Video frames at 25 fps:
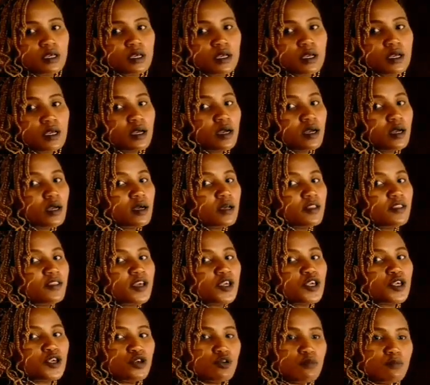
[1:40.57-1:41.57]
the
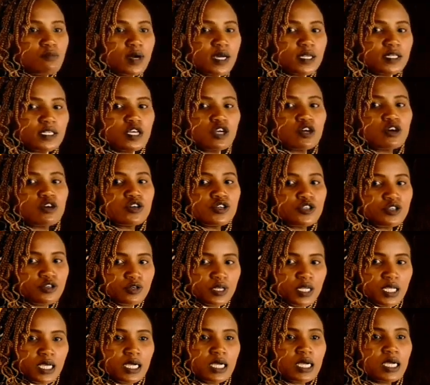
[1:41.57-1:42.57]
human chorionic
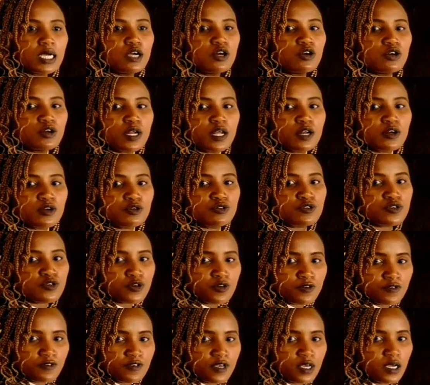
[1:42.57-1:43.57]
gonadotropin
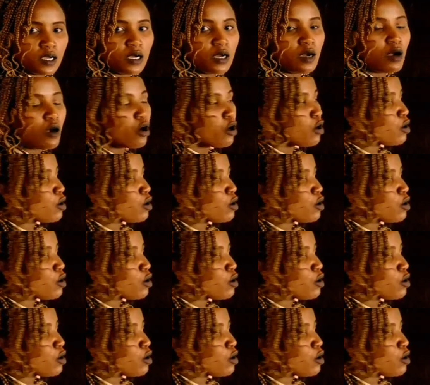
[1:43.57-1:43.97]
hormone,